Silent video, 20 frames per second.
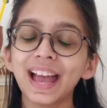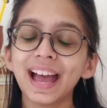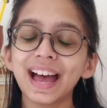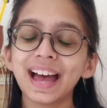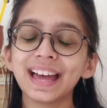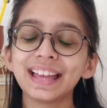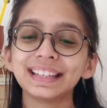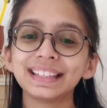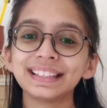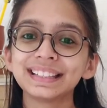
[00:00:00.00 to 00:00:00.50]

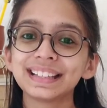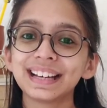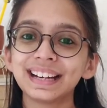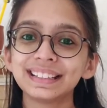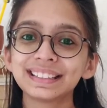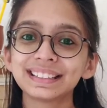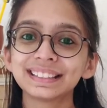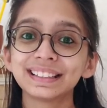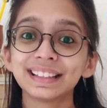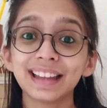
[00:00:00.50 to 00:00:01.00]
And
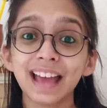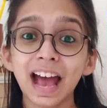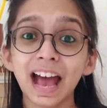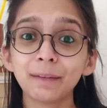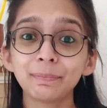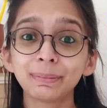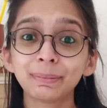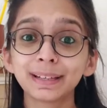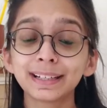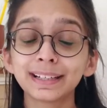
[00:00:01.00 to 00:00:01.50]
until then,
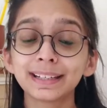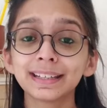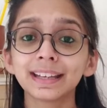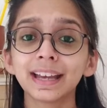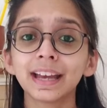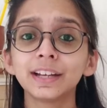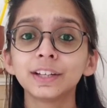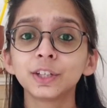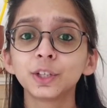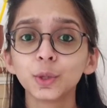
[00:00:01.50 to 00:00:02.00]
happy
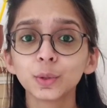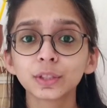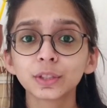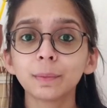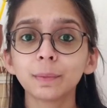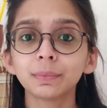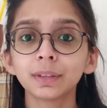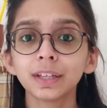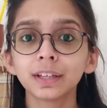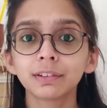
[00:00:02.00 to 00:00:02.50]
reading and do
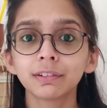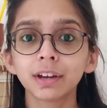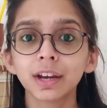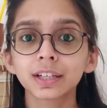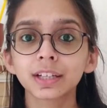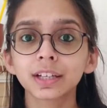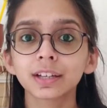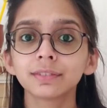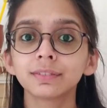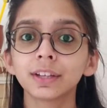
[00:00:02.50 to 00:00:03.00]
something
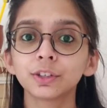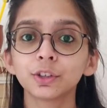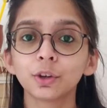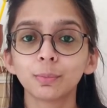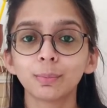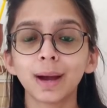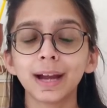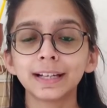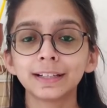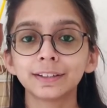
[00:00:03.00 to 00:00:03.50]
creative that
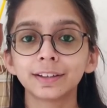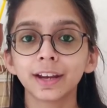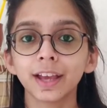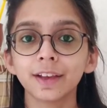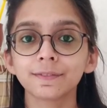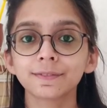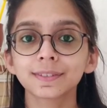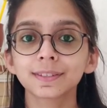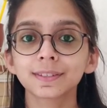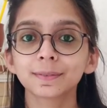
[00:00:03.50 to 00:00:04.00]
your mind
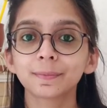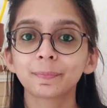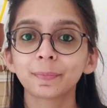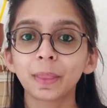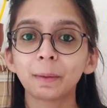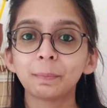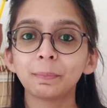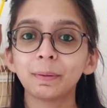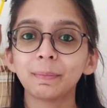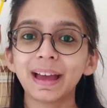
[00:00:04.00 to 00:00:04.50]
craves.
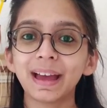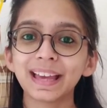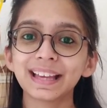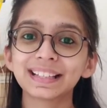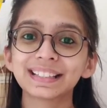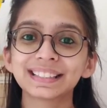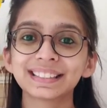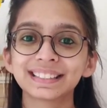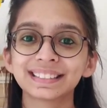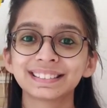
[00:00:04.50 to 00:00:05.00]

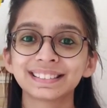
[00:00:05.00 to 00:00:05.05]
Bye-bye.